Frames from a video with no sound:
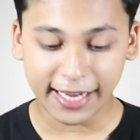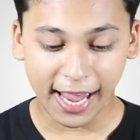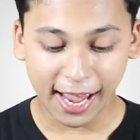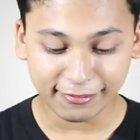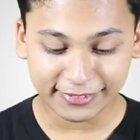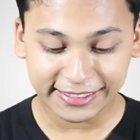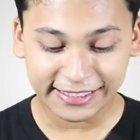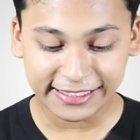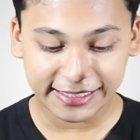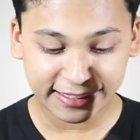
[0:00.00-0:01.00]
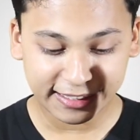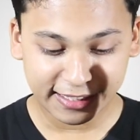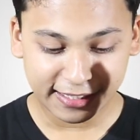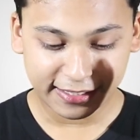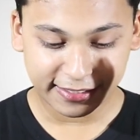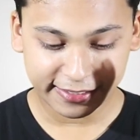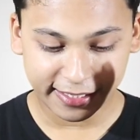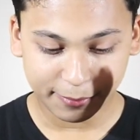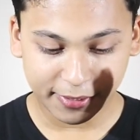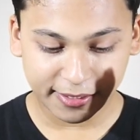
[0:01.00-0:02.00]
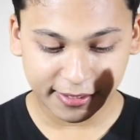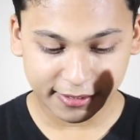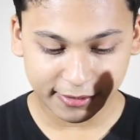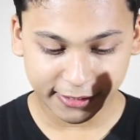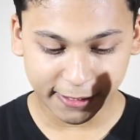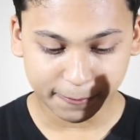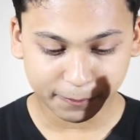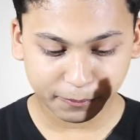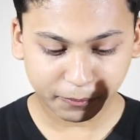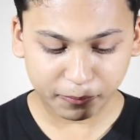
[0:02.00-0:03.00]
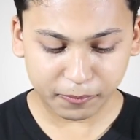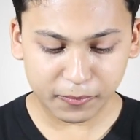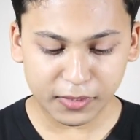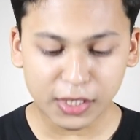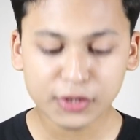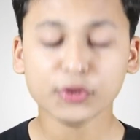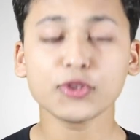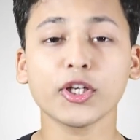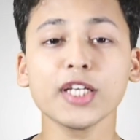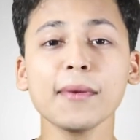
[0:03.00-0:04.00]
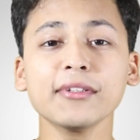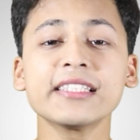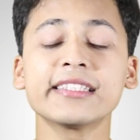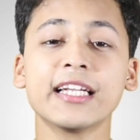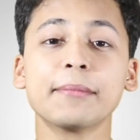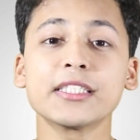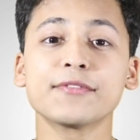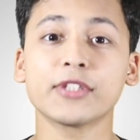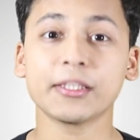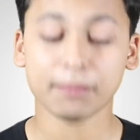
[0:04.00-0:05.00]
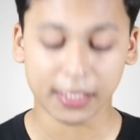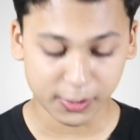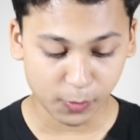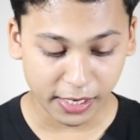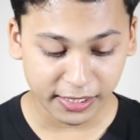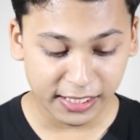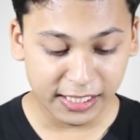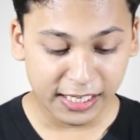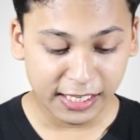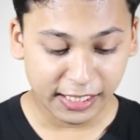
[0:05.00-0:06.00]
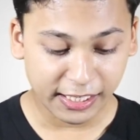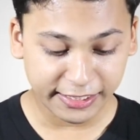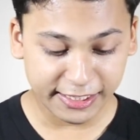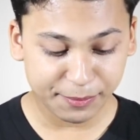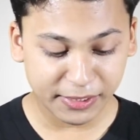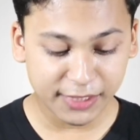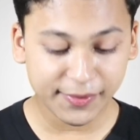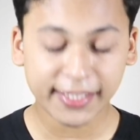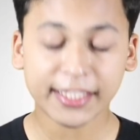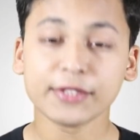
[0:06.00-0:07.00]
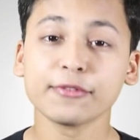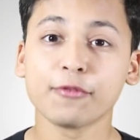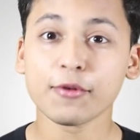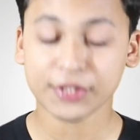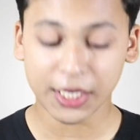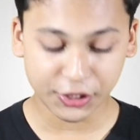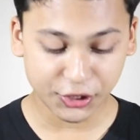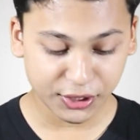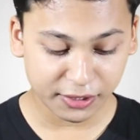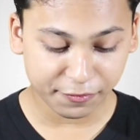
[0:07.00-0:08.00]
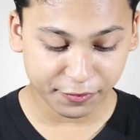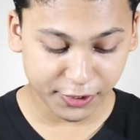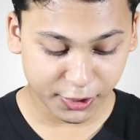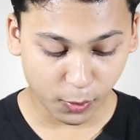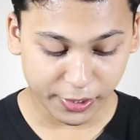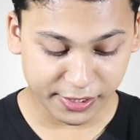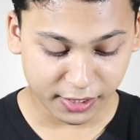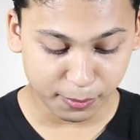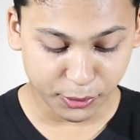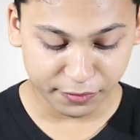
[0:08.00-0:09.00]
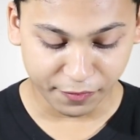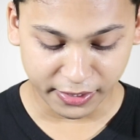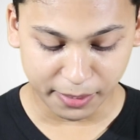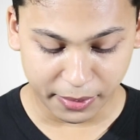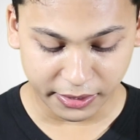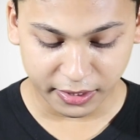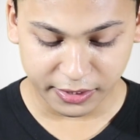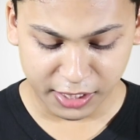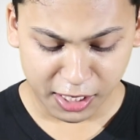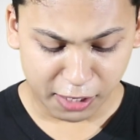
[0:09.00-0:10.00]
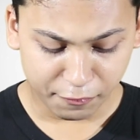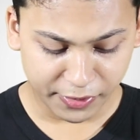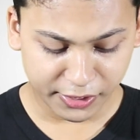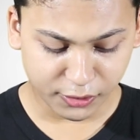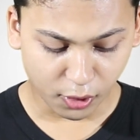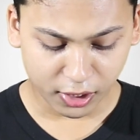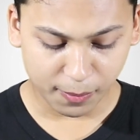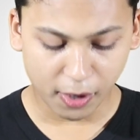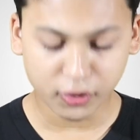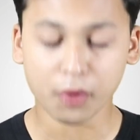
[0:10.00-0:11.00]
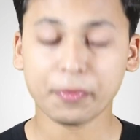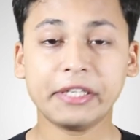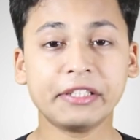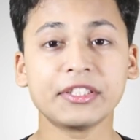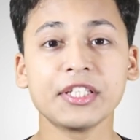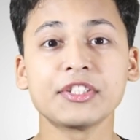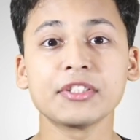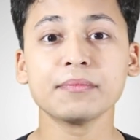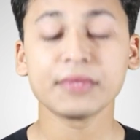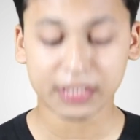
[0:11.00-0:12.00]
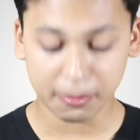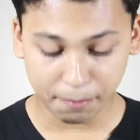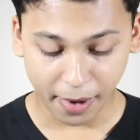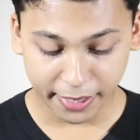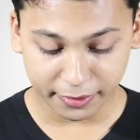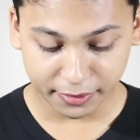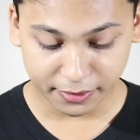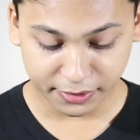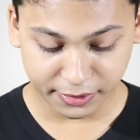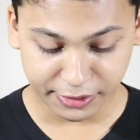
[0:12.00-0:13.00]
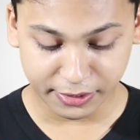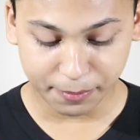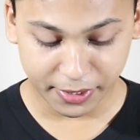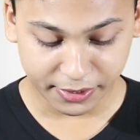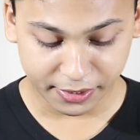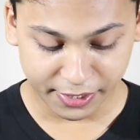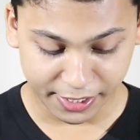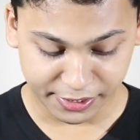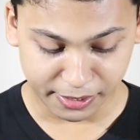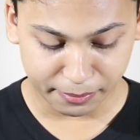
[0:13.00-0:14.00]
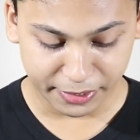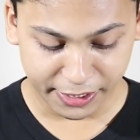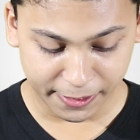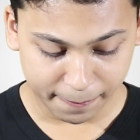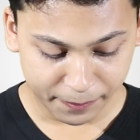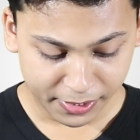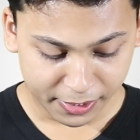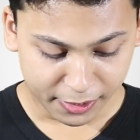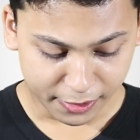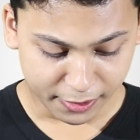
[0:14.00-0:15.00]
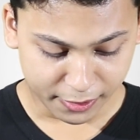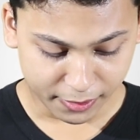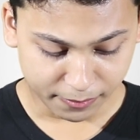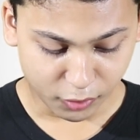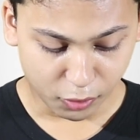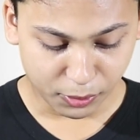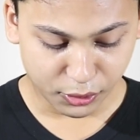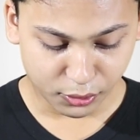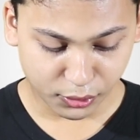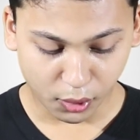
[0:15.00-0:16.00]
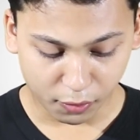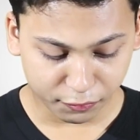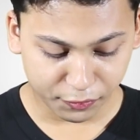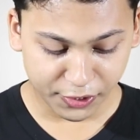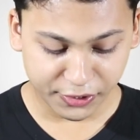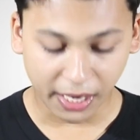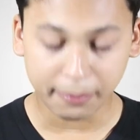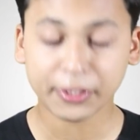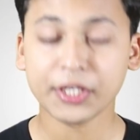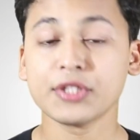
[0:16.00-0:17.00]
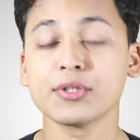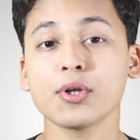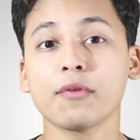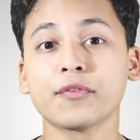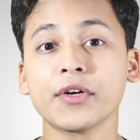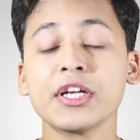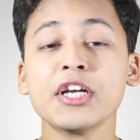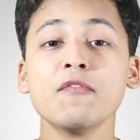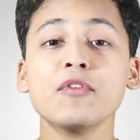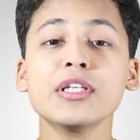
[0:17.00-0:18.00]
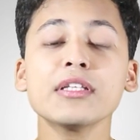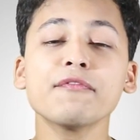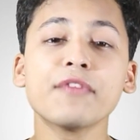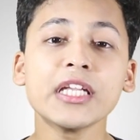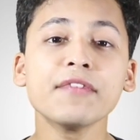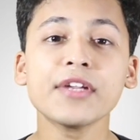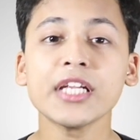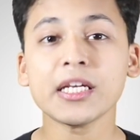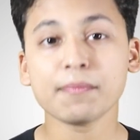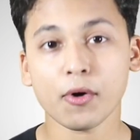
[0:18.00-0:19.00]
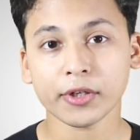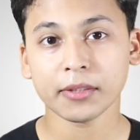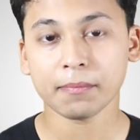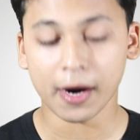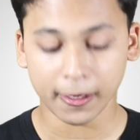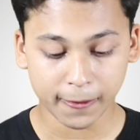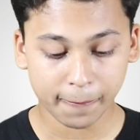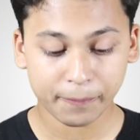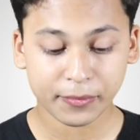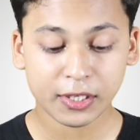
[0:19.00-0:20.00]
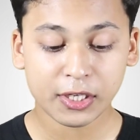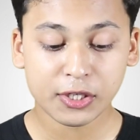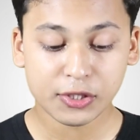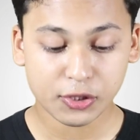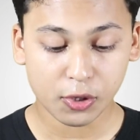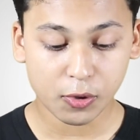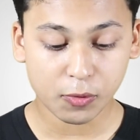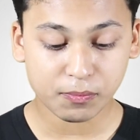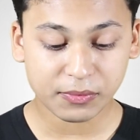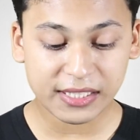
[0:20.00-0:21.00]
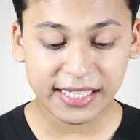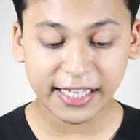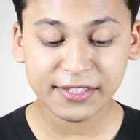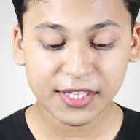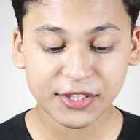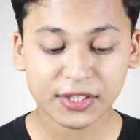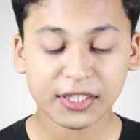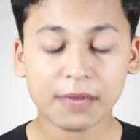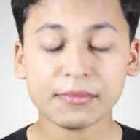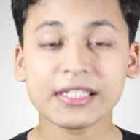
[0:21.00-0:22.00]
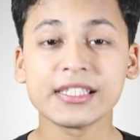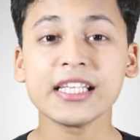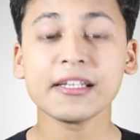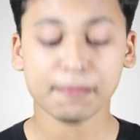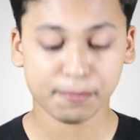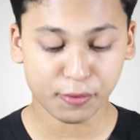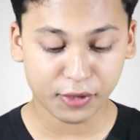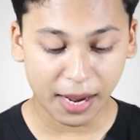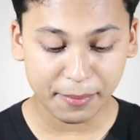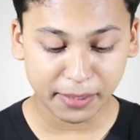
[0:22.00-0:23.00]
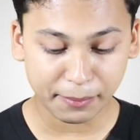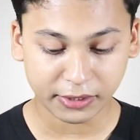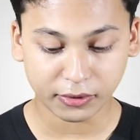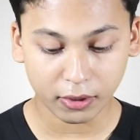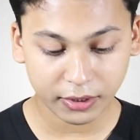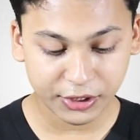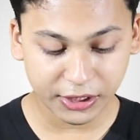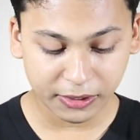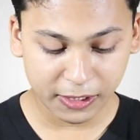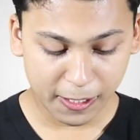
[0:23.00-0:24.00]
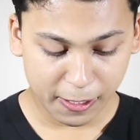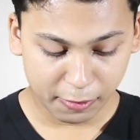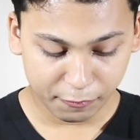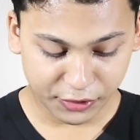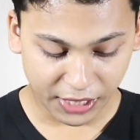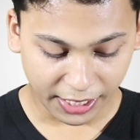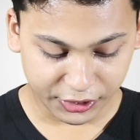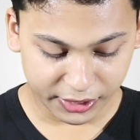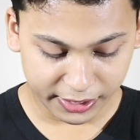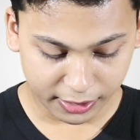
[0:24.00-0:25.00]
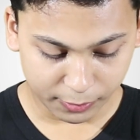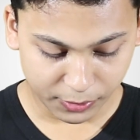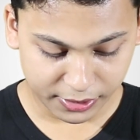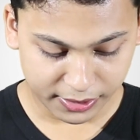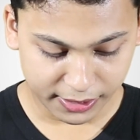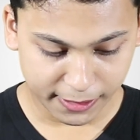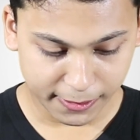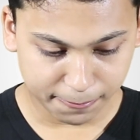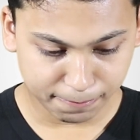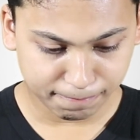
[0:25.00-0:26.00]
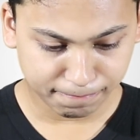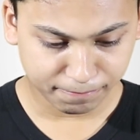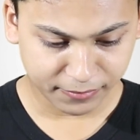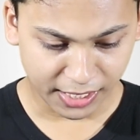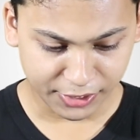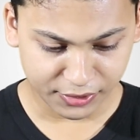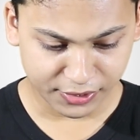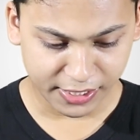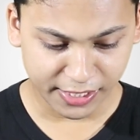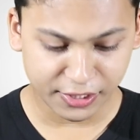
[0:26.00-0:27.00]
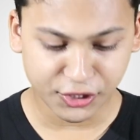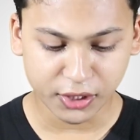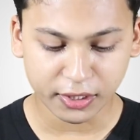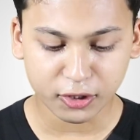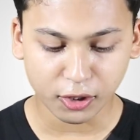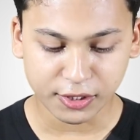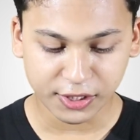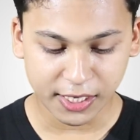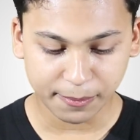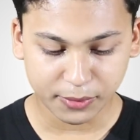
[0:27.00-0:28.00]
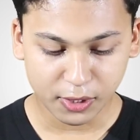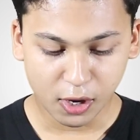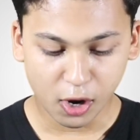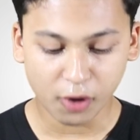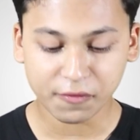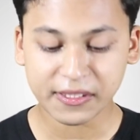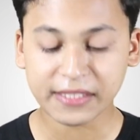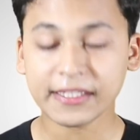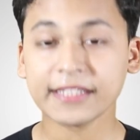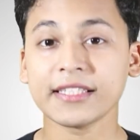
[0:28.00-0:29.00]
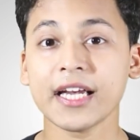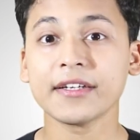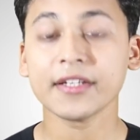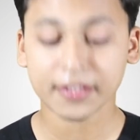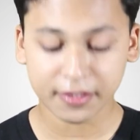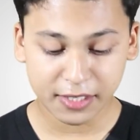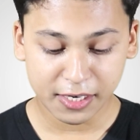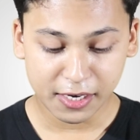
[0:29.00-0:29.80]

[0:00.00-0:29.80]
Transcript: I have the syllabus. Okay, so talking about the syllabus for the plus 1, it is being divided into 4 sections. The first one is computer fundamentals, where they talk about operating systems, compiler, interpreter, assembly, open source softwares, application software, which is a very, very important part. So the second section comes is the programming methodology, which actually covers the, I should say, the general concept of syntax error,